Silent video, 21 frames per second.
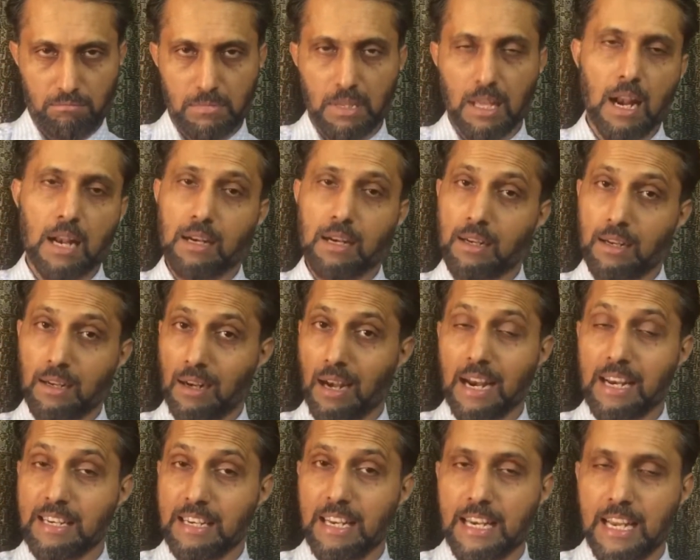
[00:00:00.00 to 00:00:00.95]
There are
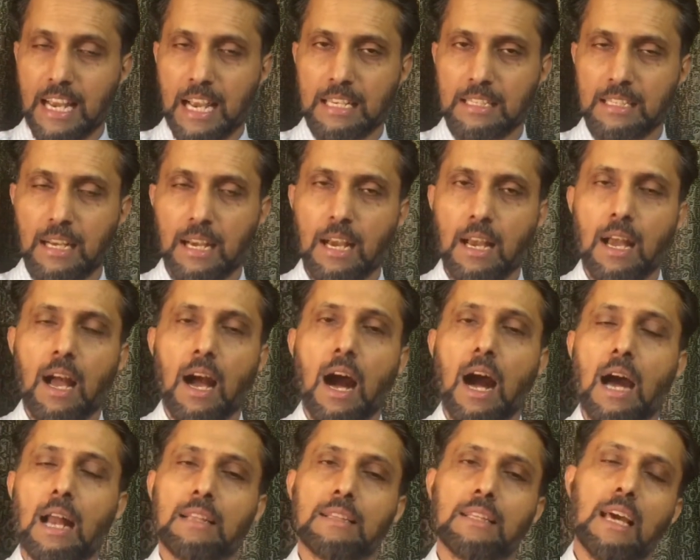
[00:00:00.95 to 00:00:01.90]
criteria
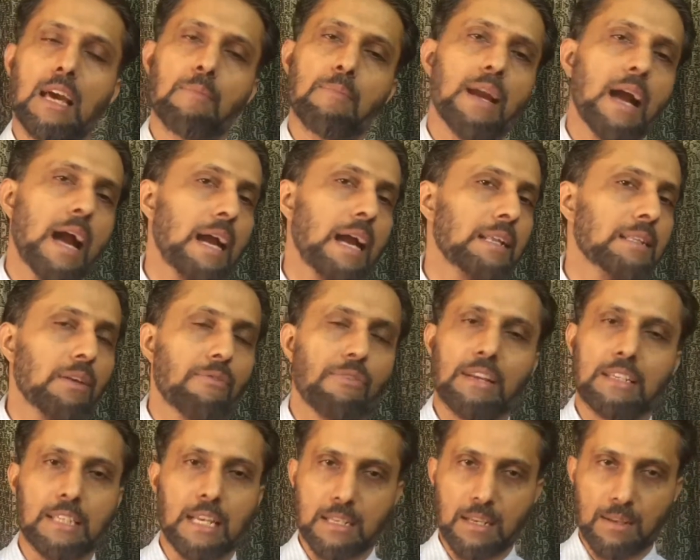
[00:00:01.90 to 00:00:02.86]
are there behind the
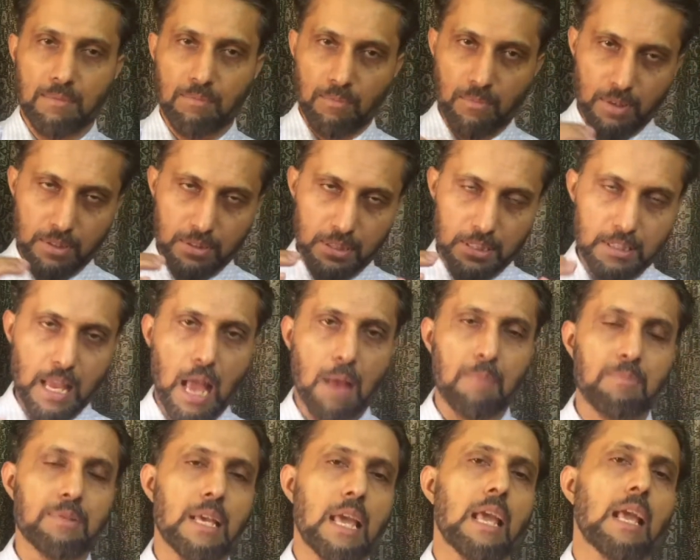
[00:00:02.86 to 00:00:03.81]
fixation. This
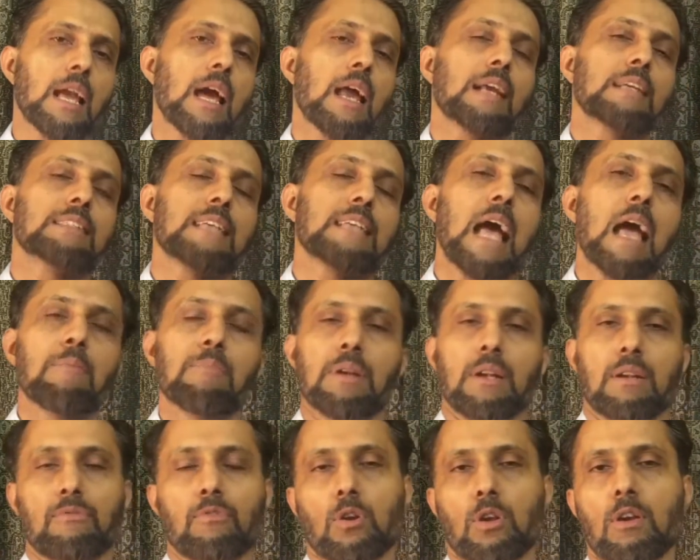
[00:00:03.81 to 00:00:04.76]
I am saying an
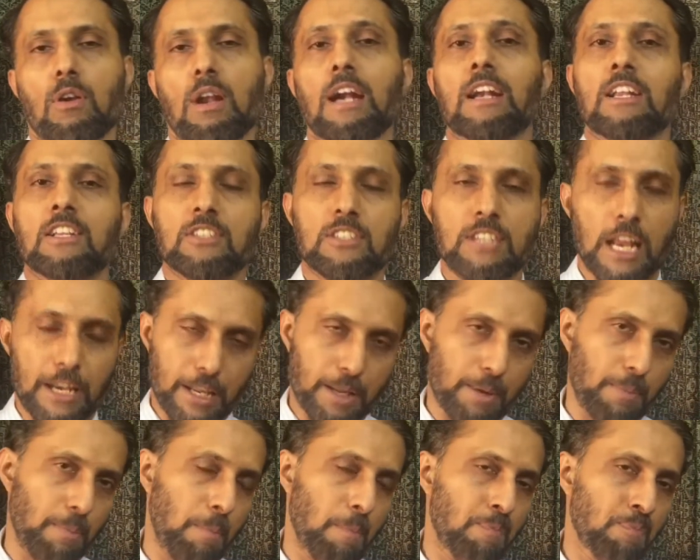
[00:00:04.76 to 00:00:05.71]
example for your
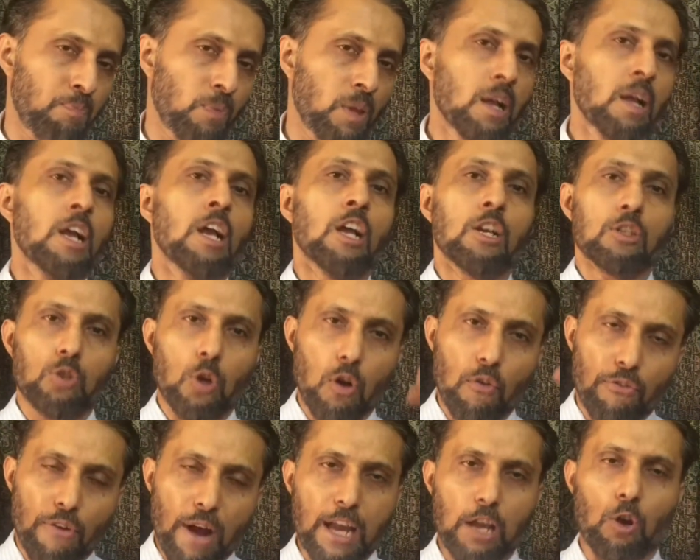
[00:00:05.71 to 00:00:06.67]
understanding.
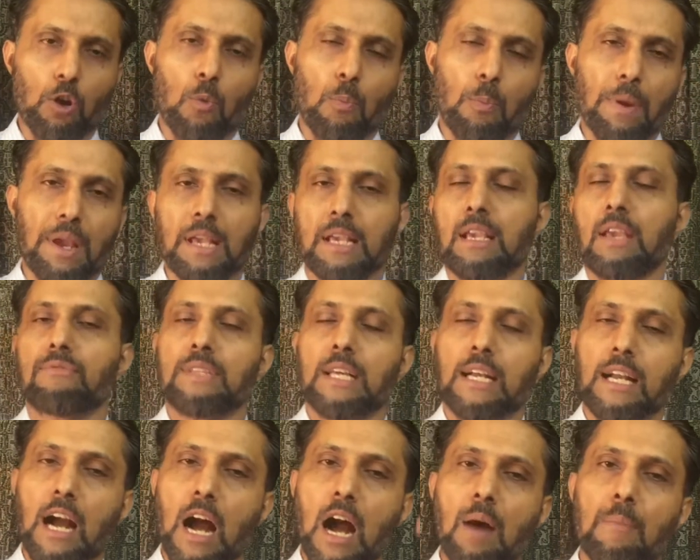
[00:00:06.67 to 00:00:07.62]
So 5 rupee, if
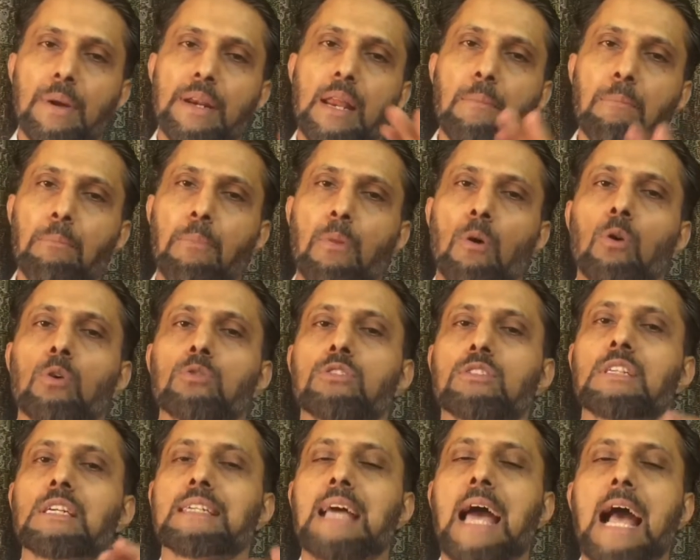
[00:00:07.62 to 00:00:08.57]
the government
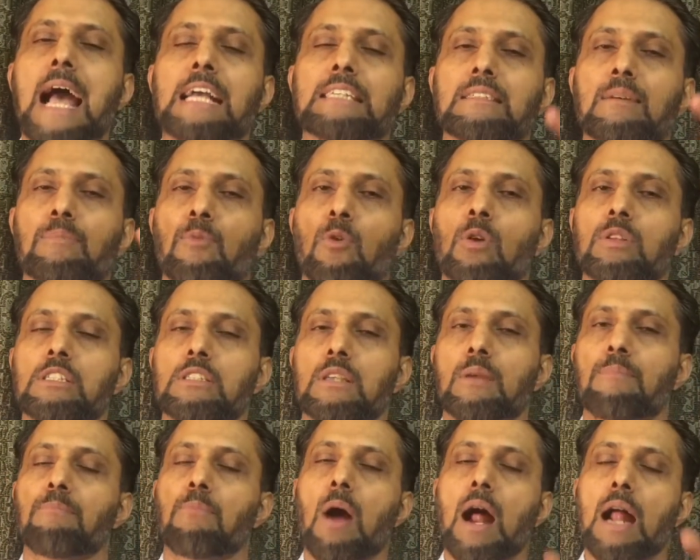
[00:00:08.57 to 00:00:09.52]
imposed a tax upon this
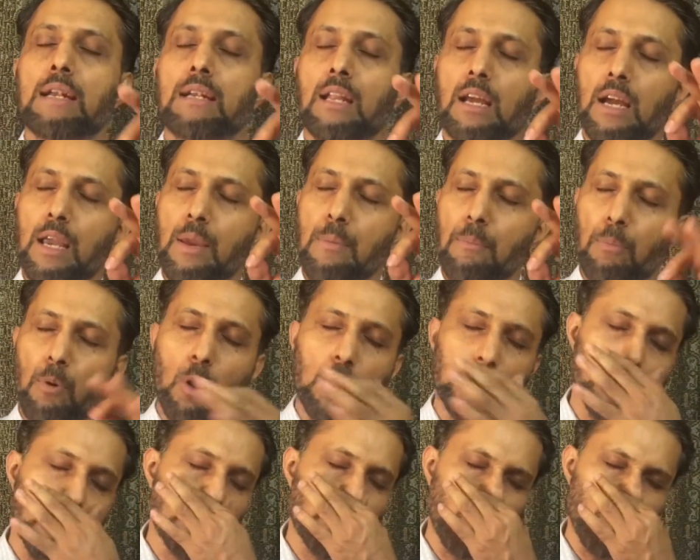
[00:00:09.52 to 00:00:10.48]

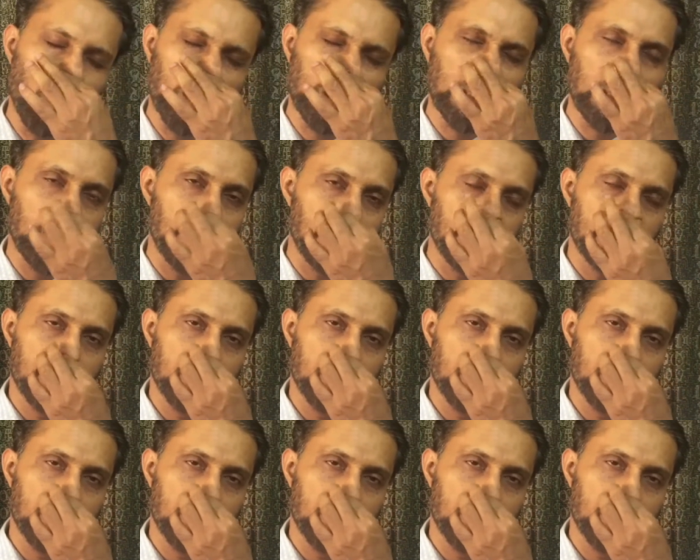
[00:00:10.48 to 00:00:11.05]
imported goods